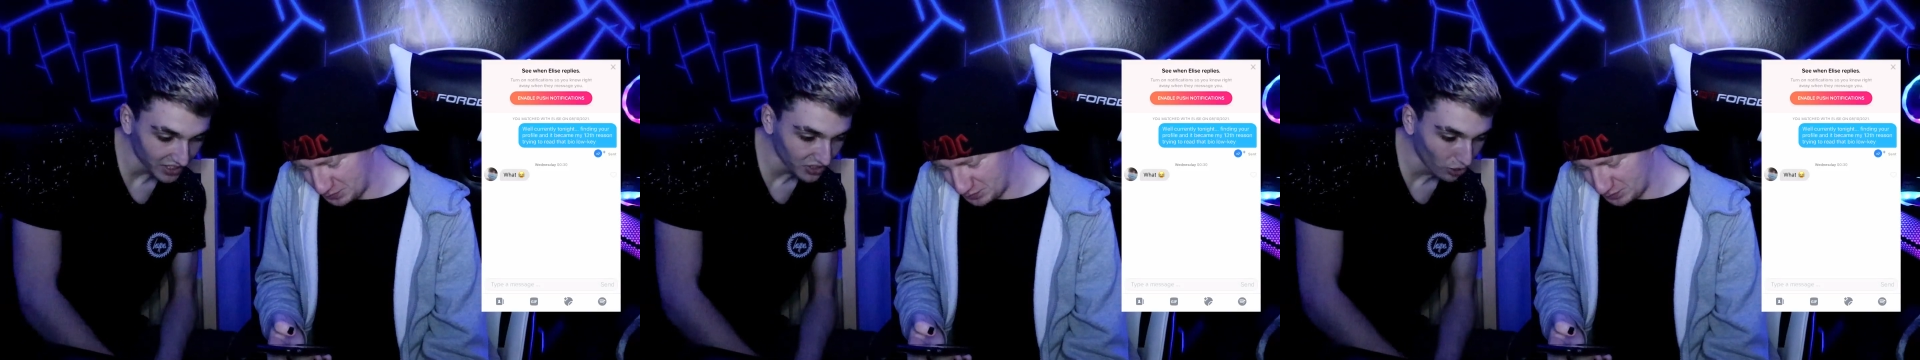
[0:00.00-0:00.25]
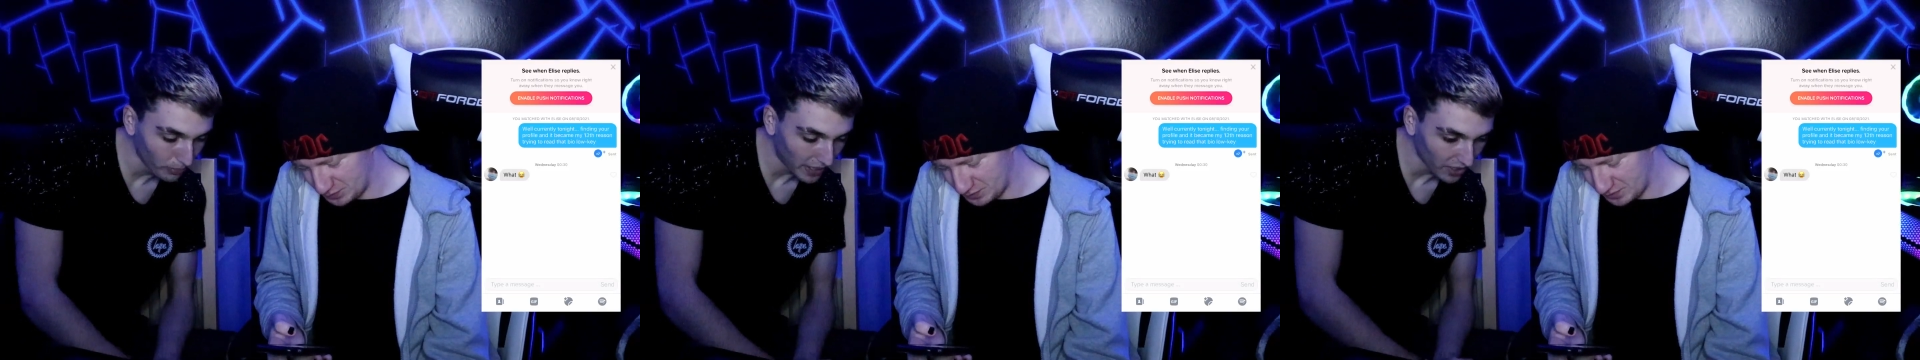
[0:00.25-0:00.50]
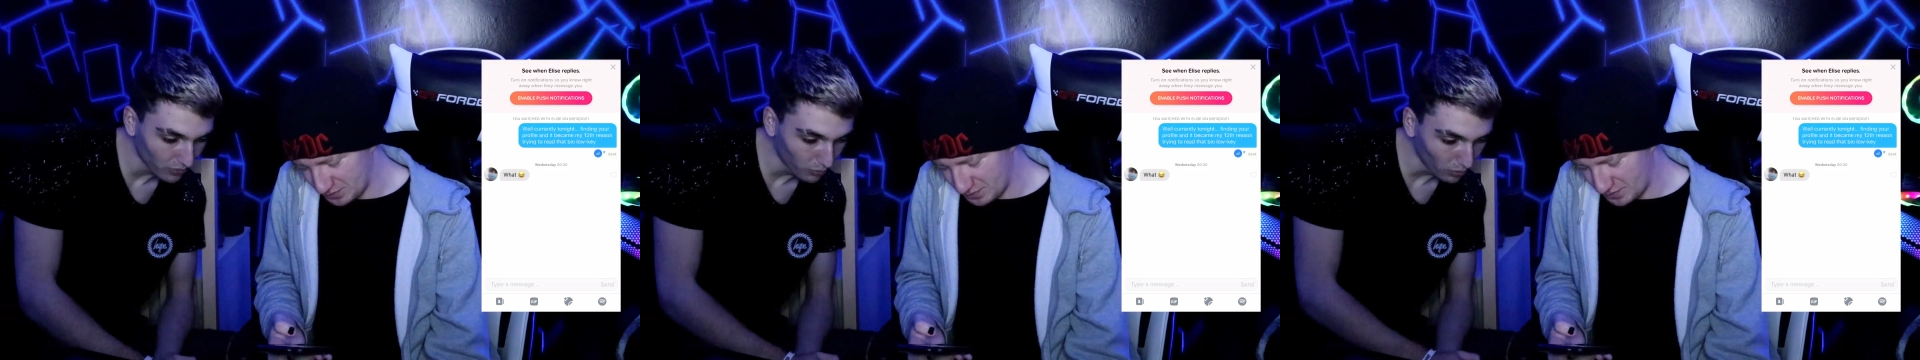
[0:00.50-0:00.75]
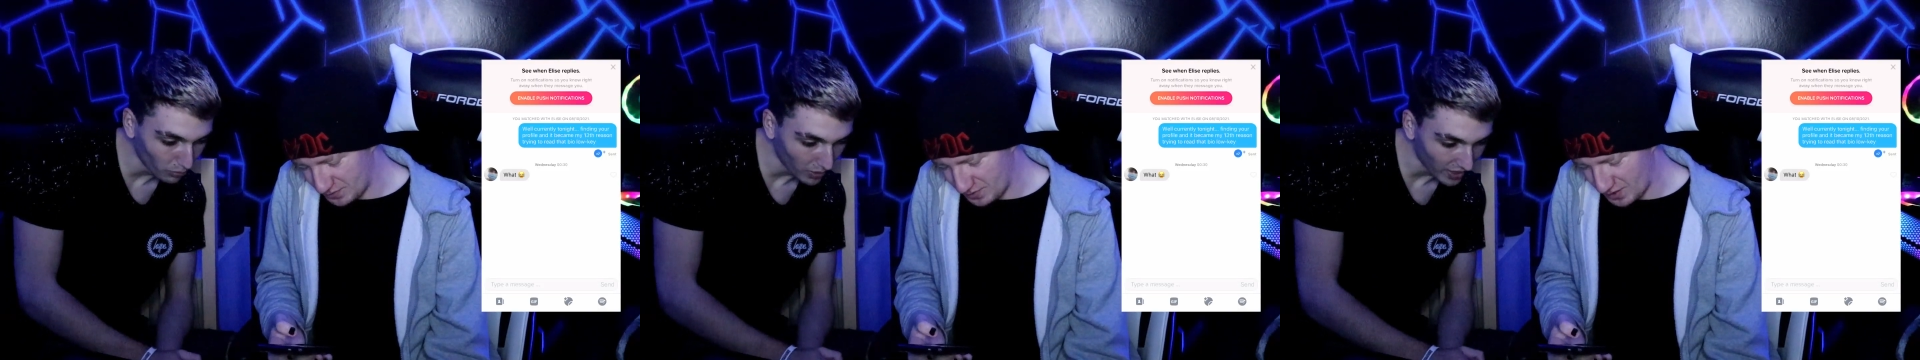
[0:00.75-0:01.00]
Let's go back
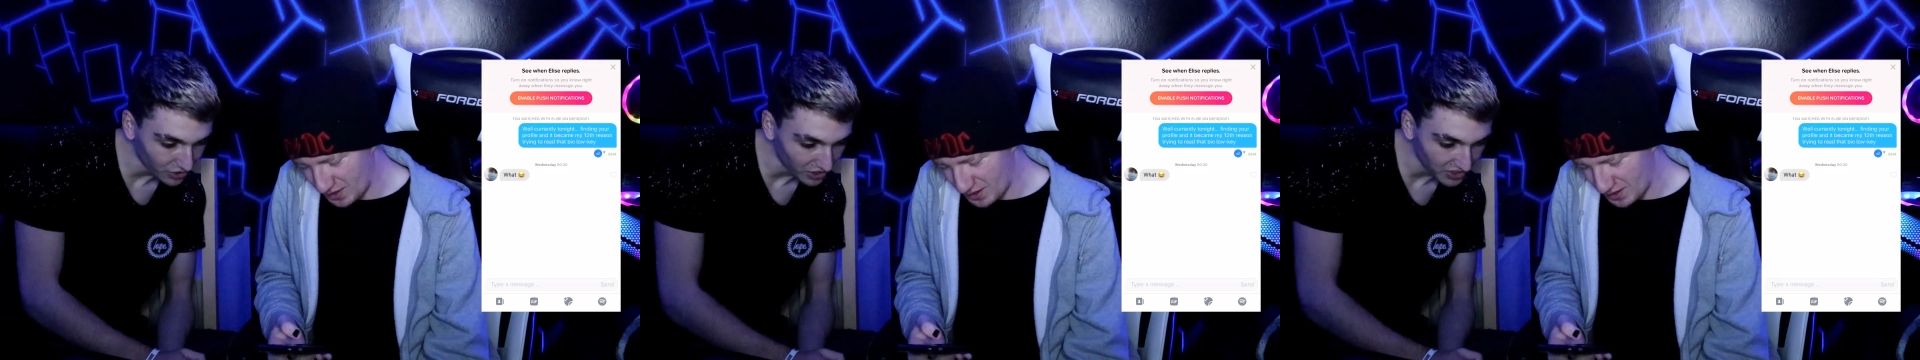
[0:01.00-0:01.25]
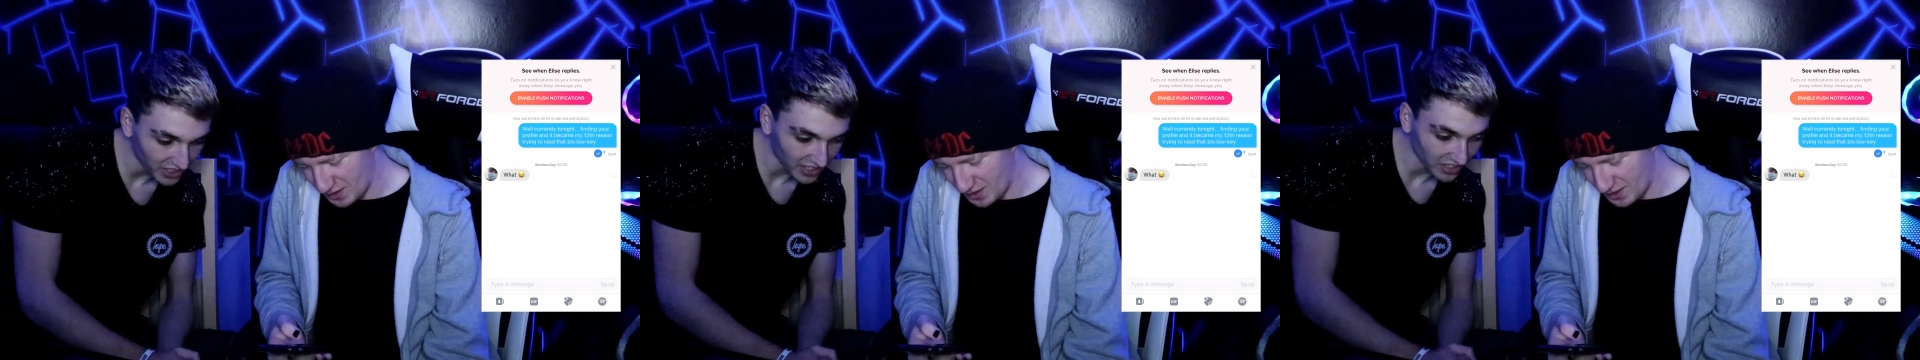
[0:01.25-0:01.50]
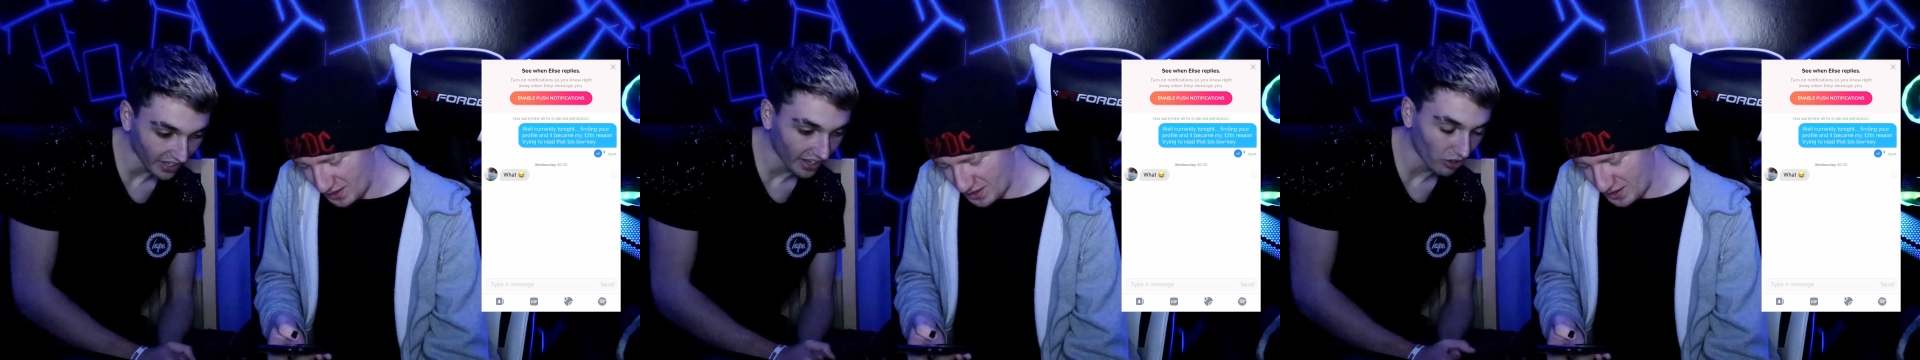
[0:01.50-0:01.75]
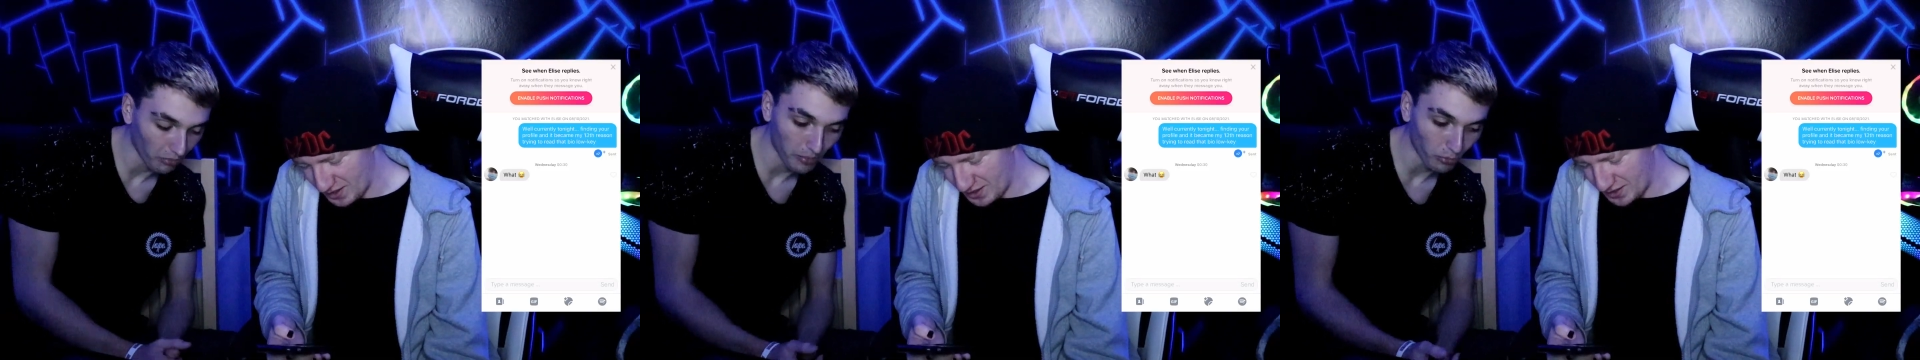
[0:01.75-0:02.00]
what we actually said, because I
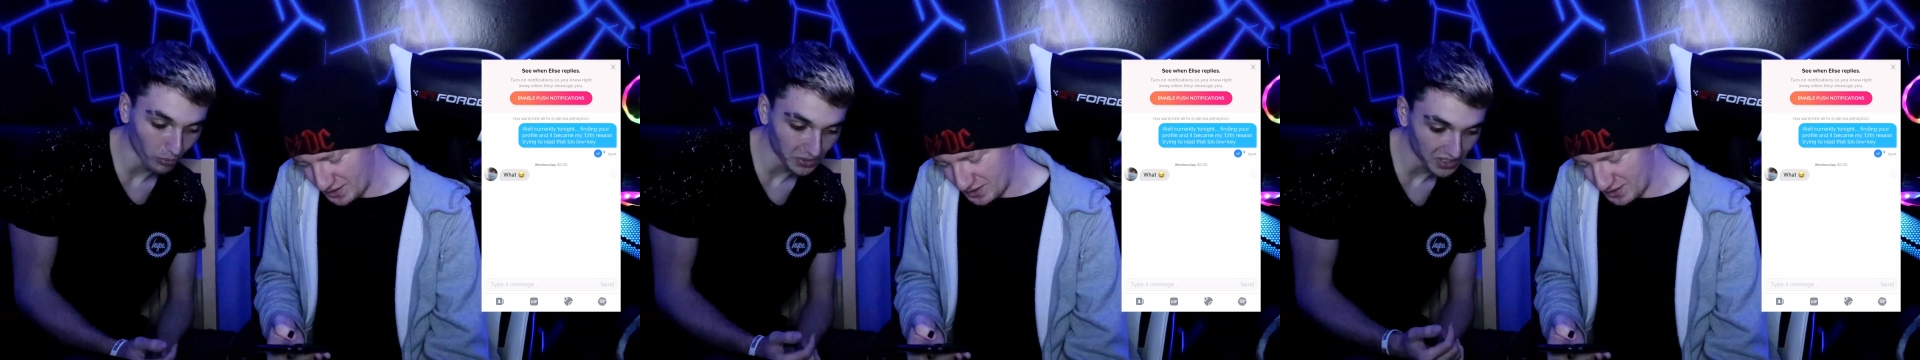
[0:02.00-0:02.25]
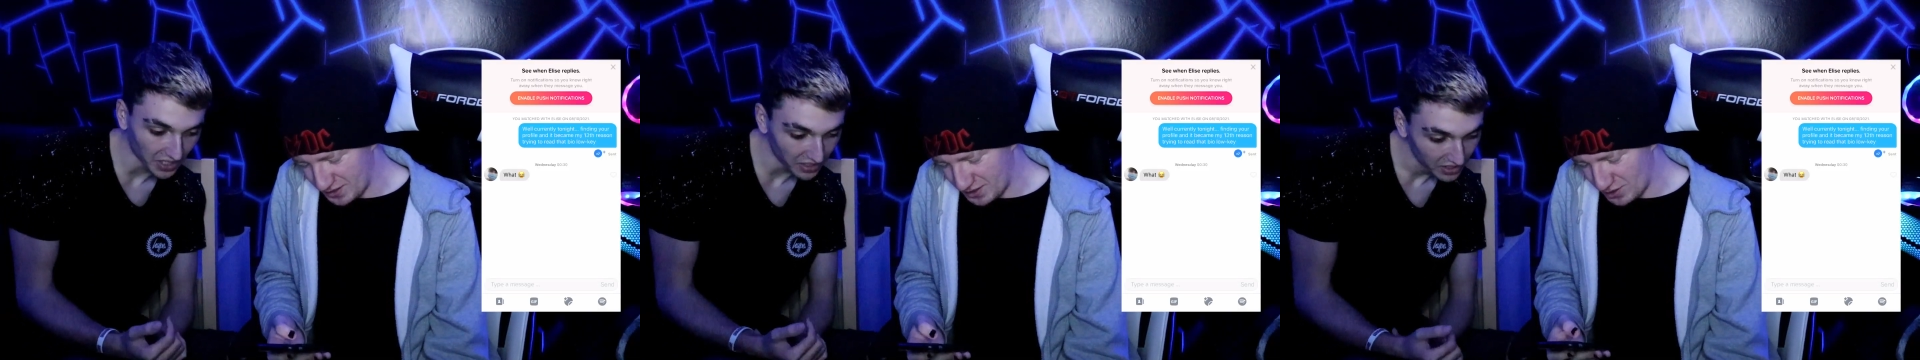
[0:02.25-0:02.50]
can't remember what we said.